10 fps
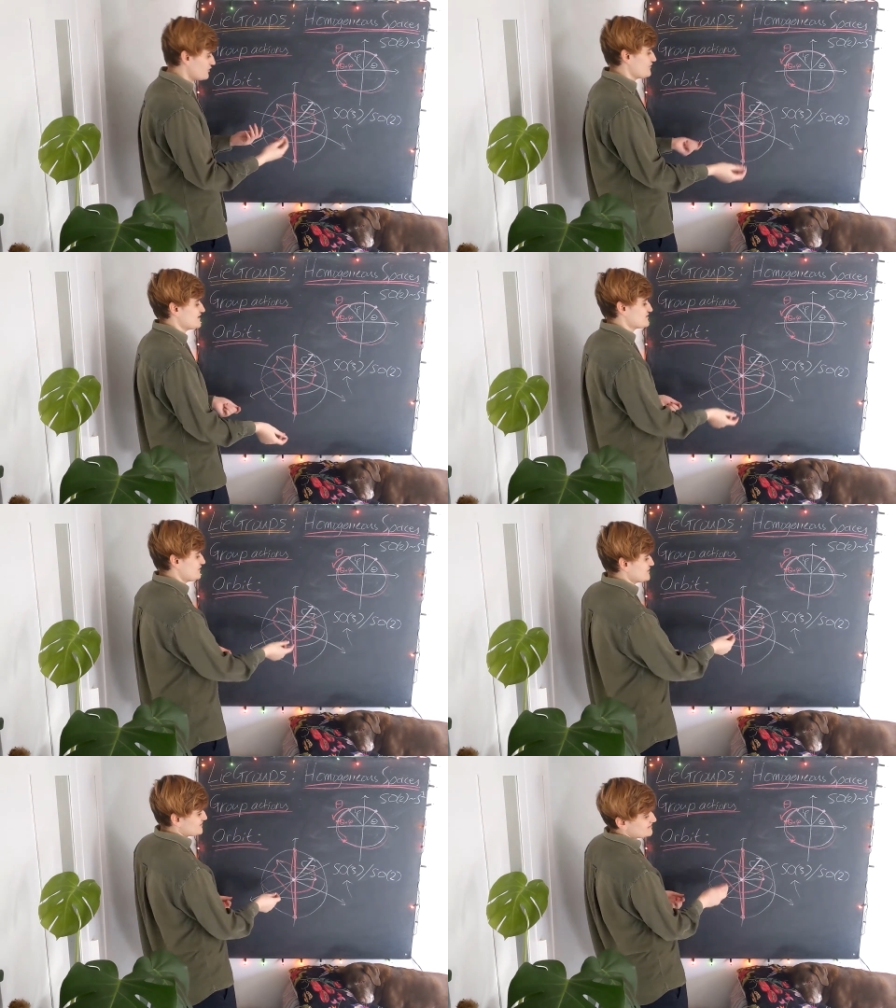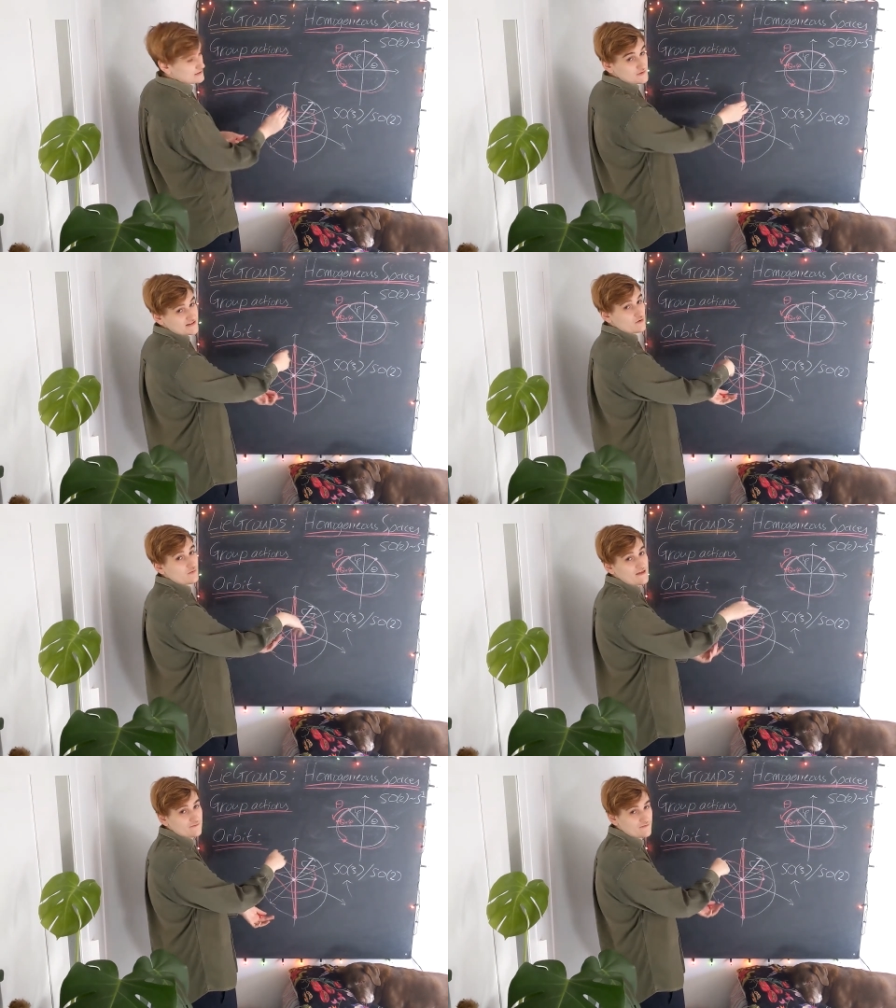we're effectively just losing
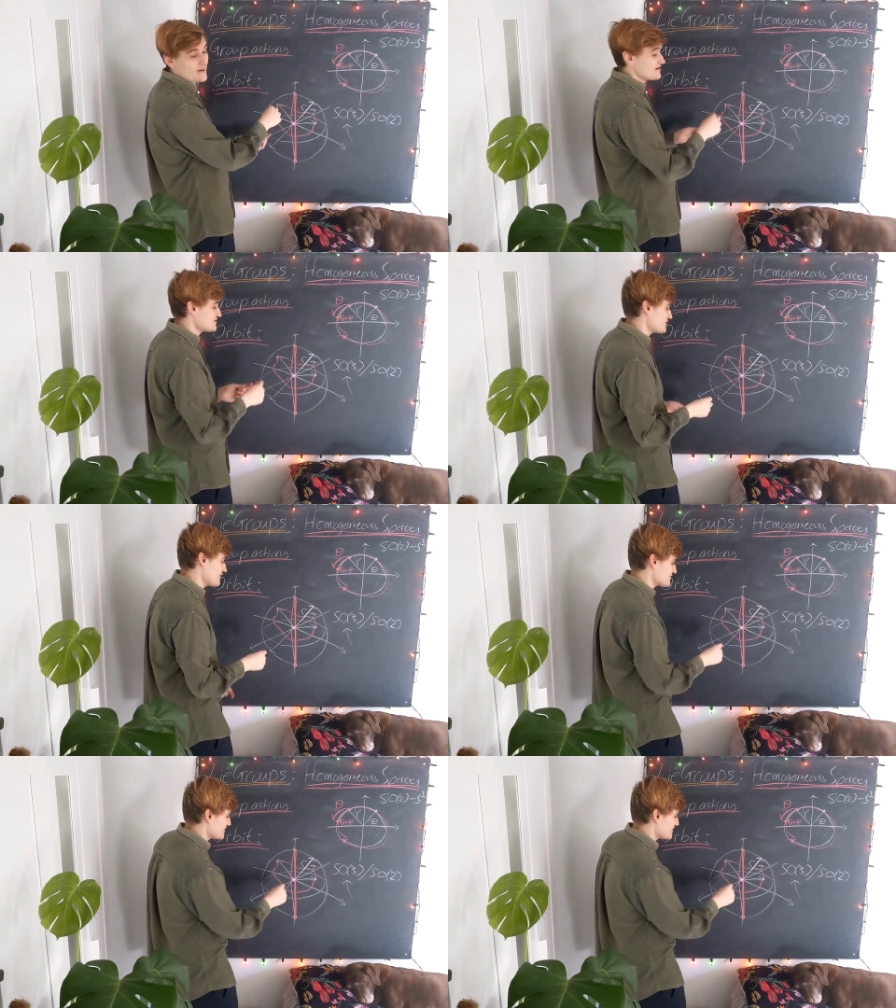all the information that's